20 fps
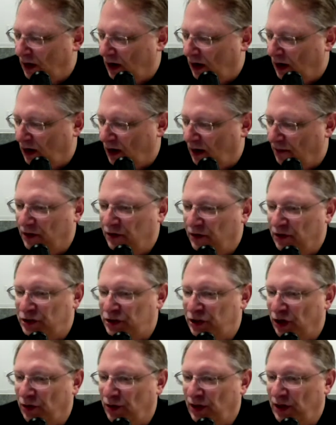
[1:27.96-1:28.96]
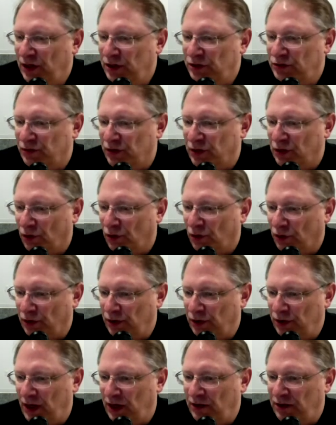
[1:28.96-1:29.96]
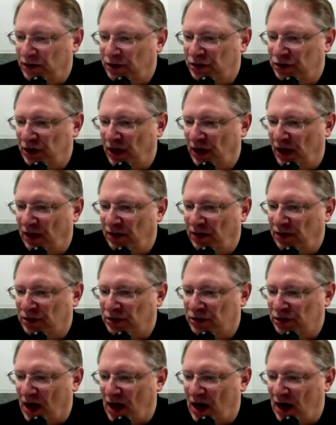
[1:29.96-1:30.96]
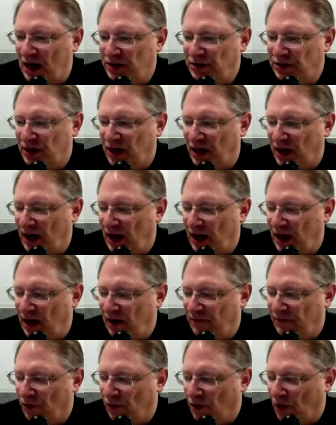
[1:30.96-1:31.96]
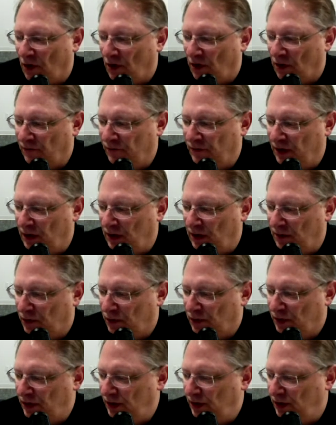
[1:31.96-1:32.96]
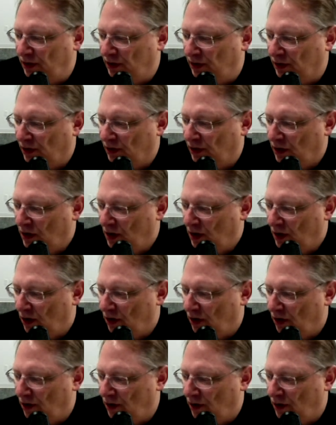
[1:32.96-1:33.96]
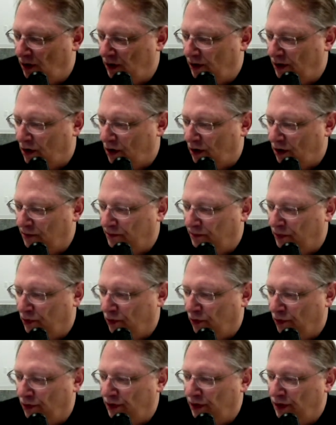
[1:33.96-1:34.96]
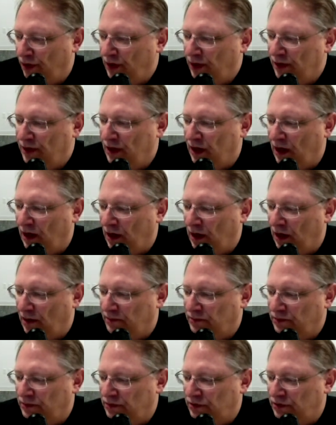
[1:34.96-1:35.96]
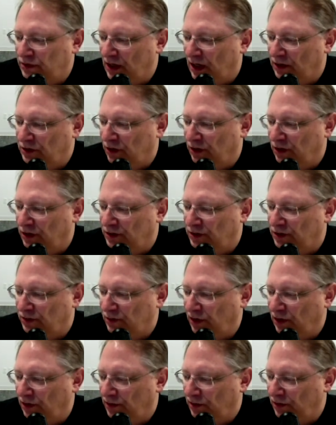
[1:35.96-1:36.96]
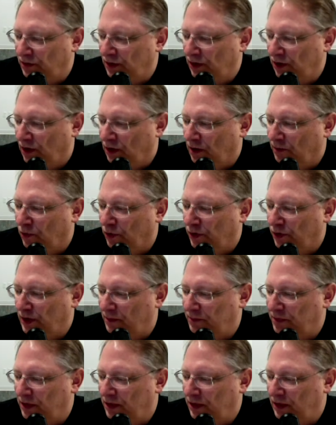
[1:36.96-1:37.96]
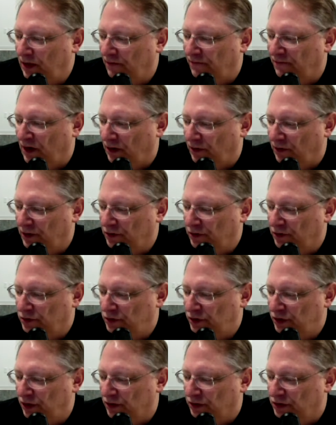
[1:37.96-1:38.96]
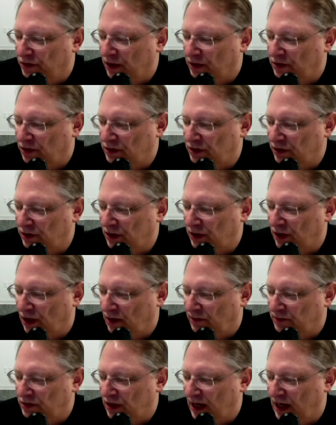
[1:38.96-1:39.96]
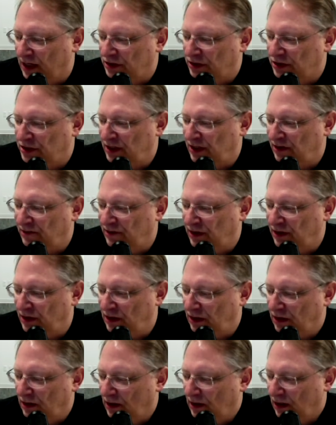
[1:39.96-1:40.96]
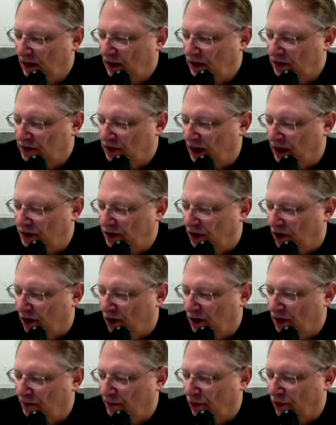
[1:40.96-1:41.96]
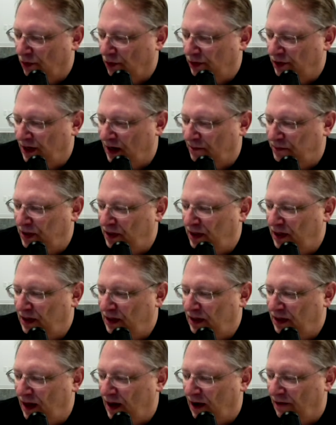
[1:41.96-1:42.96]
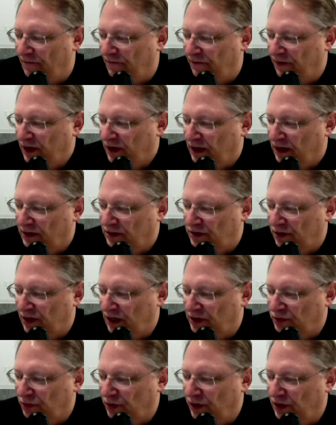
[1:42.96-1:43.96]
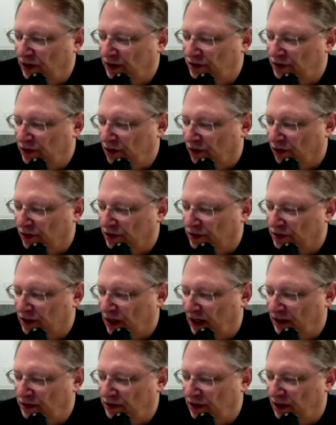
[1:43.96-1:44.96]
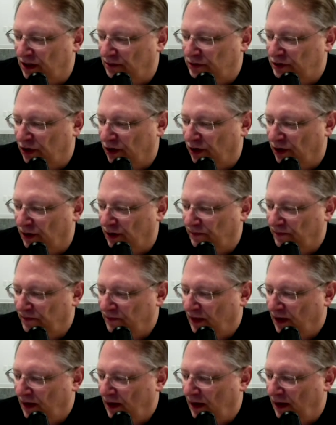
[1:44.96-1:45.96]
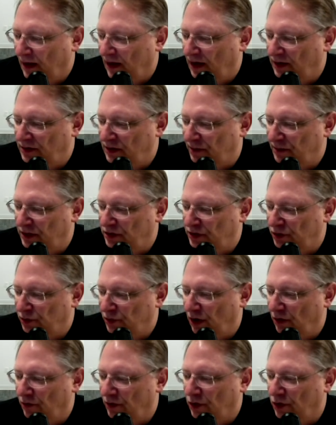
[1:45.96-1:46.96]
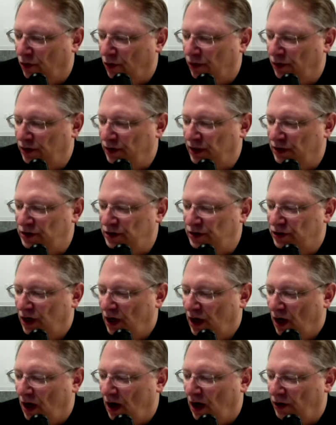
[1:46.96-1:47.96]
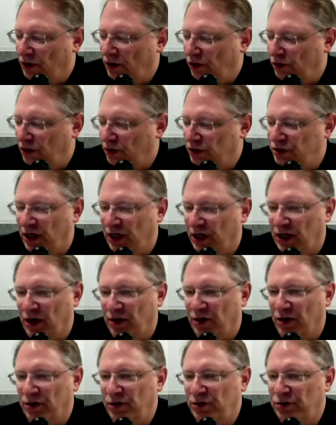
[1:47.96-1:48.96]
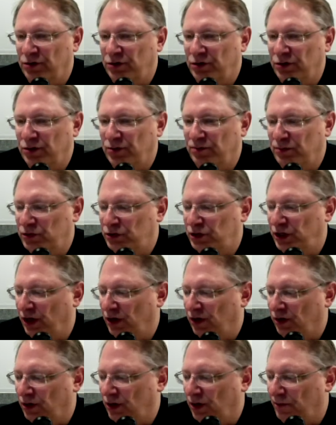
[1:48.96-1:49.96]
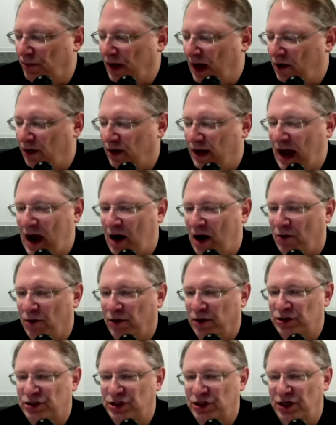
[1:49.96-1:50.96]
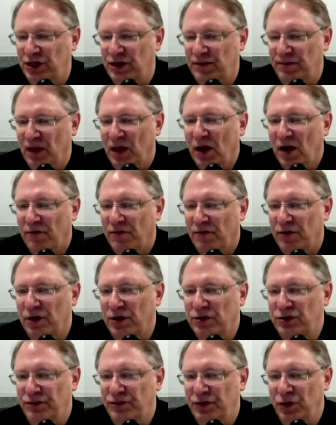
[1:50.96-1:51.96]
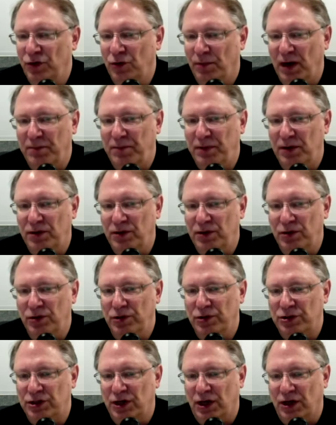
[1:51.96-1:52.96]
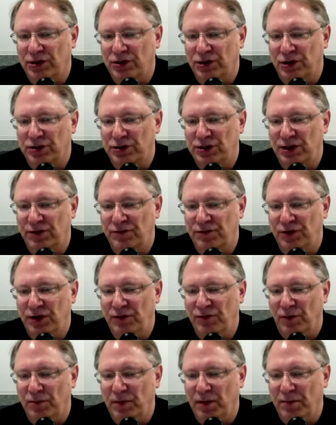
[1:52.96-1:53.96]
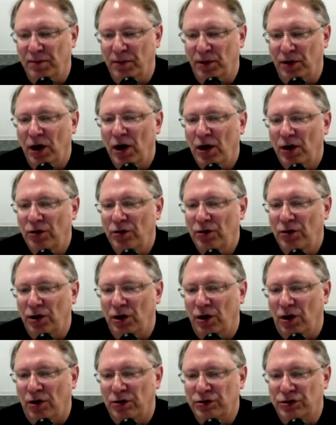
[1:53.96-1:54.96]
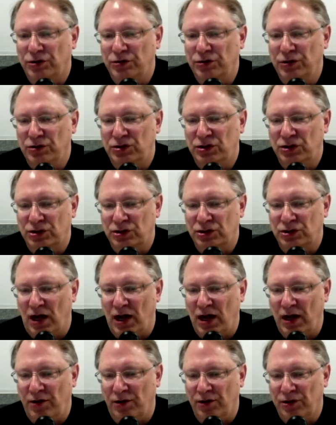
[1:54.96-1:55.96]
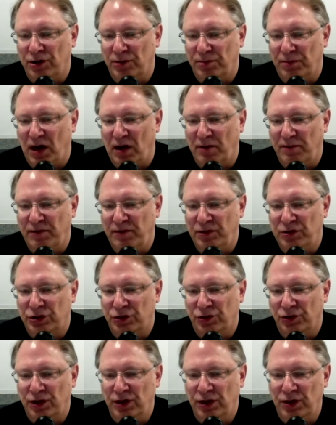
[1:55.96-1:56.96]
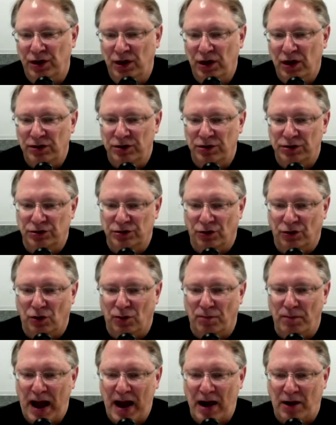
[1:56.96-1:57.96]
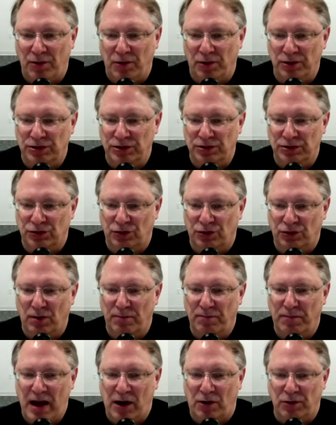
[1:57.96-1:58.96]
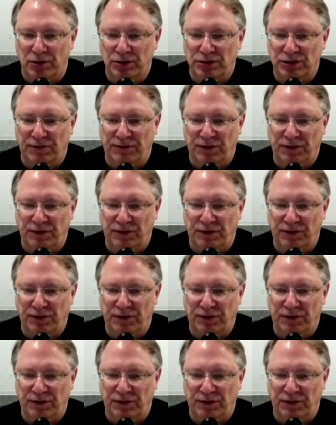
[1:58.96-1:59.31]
Um, the show is recorded, and the sh- and the slides that I have are all available here on all aboard um, stock charts. The all allaboard.pdf file that you see here, stockcharts.com/tv slash allaboard.pdf. And so that's where you can see all the slides that I'm showing. And as I mentioned, we are recording this. Uh, you can check out our YouTube channel in about an hour to see it. For those of you who might be new to Stock Charts TV, remember you can also use the slider at the bottom of your screen to scroll backwards and scrub backwards.